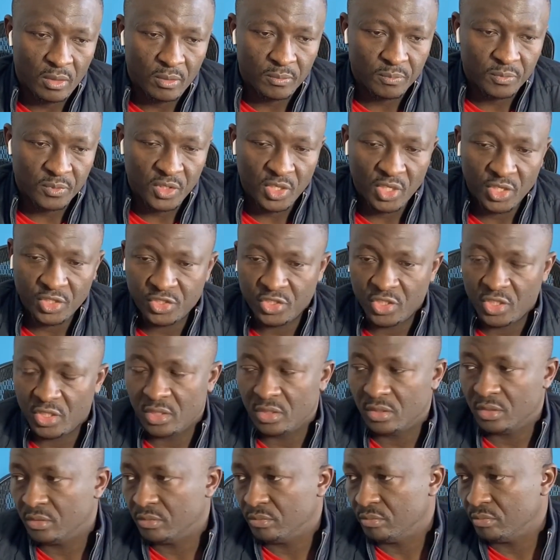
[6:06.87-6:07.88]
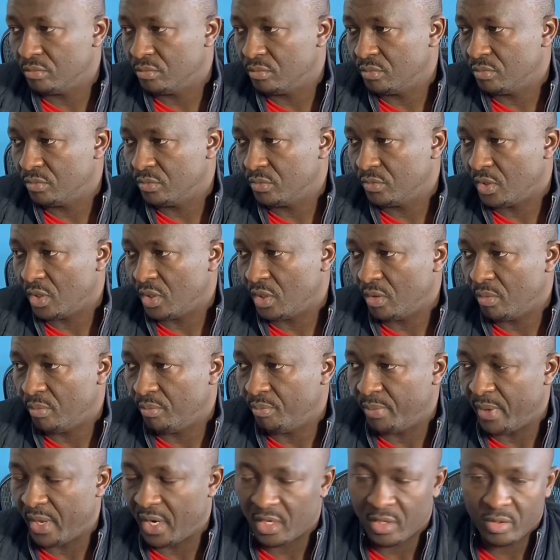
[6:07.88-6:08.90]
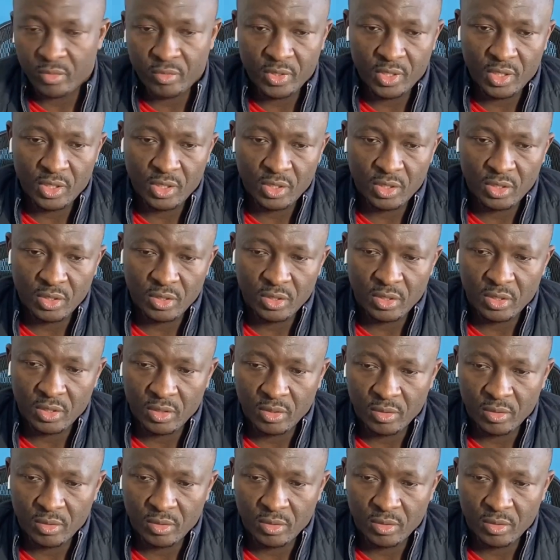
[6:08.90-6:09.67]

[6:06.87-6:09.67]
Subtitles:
kitchen, bakery,